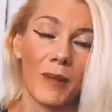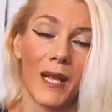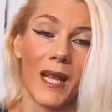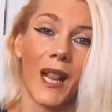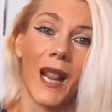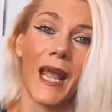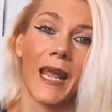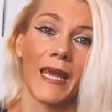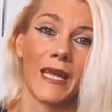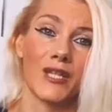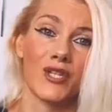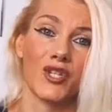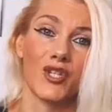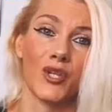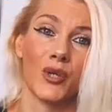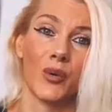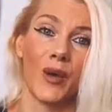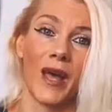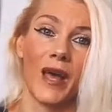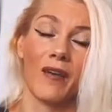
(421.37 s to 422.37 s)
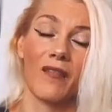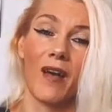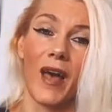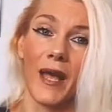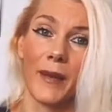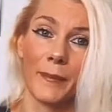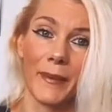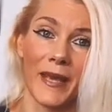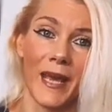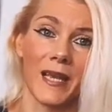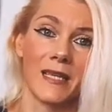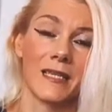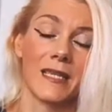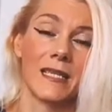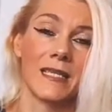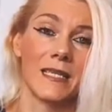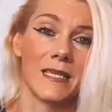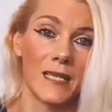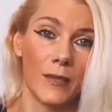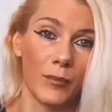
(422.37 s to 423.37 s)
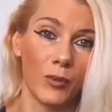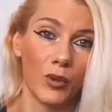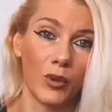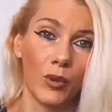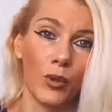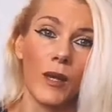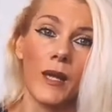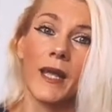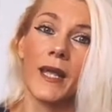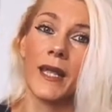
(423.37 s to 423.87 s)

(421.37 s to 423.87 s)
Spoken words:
my clients who have IBS and SIBO.